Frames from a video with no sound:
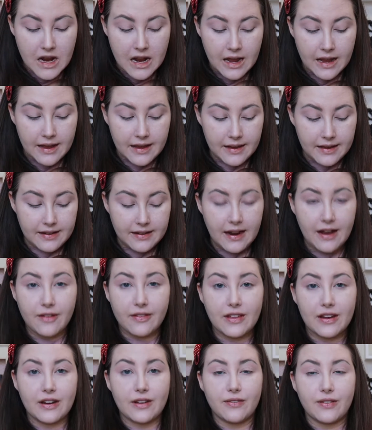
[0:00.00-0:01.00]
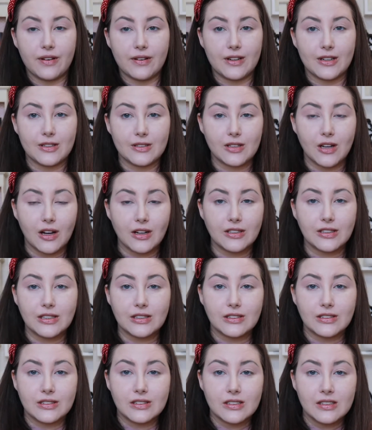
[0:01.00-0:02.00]
And now that I found out
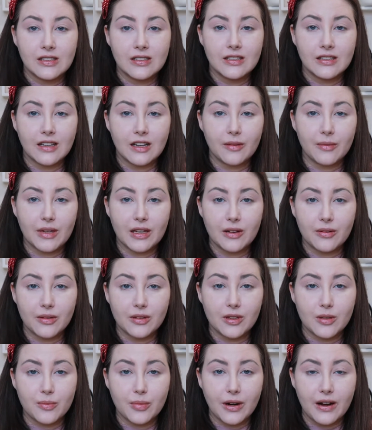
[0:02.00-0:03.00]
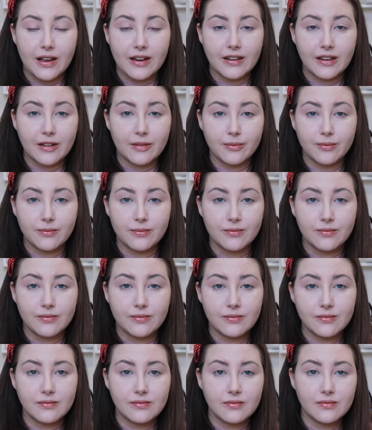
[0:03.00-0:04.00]
Tati's coming out with the brand, I'm
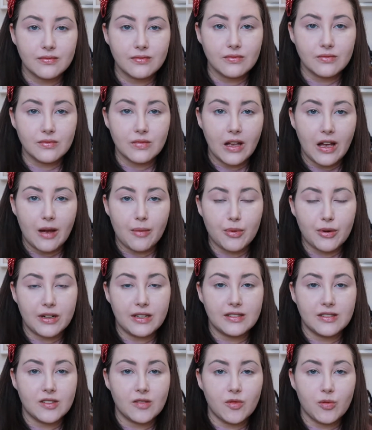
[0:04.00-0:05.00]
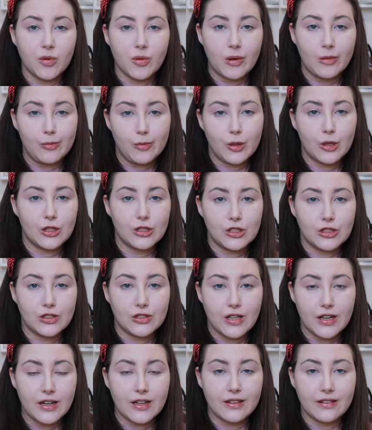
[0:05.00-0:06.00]
apprehensive about
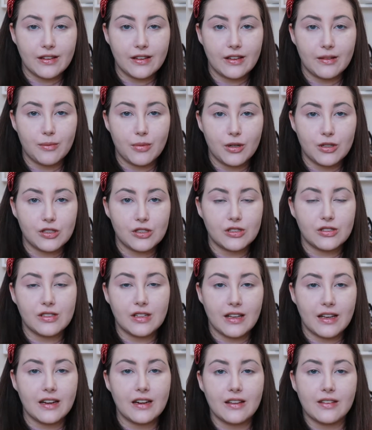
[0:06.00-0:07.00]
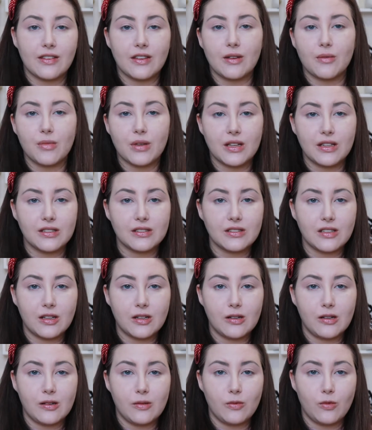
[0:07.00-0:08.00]
purchasing anything because
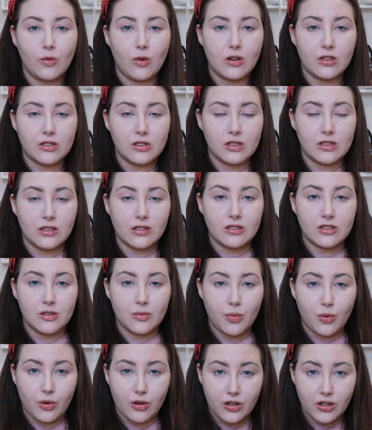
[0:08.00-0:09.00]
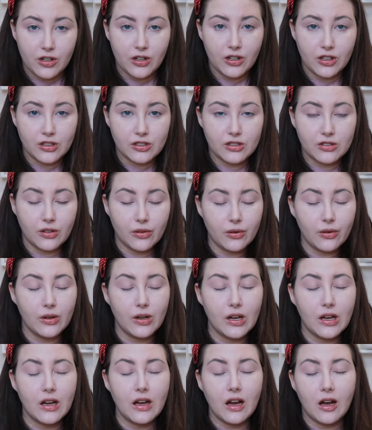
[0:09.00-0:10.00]
I want to support her. So
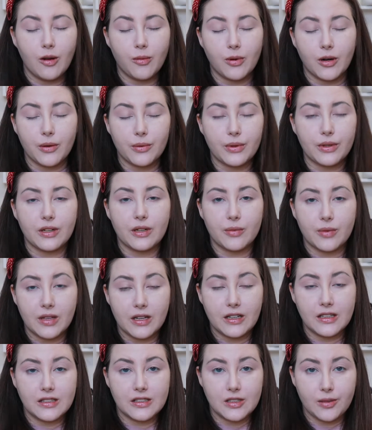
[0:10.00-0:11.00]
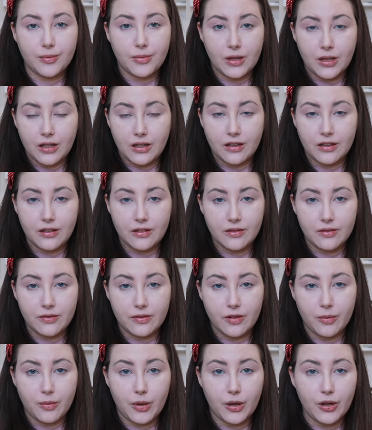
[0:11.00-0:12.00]
I'll probably end up getting something
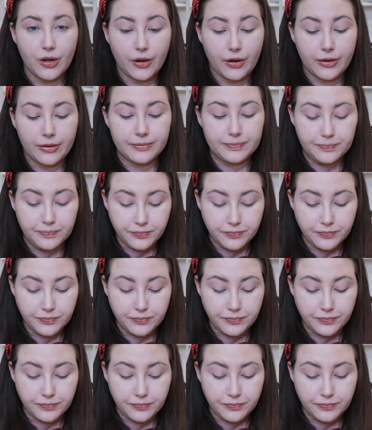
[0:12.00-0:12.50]
from her.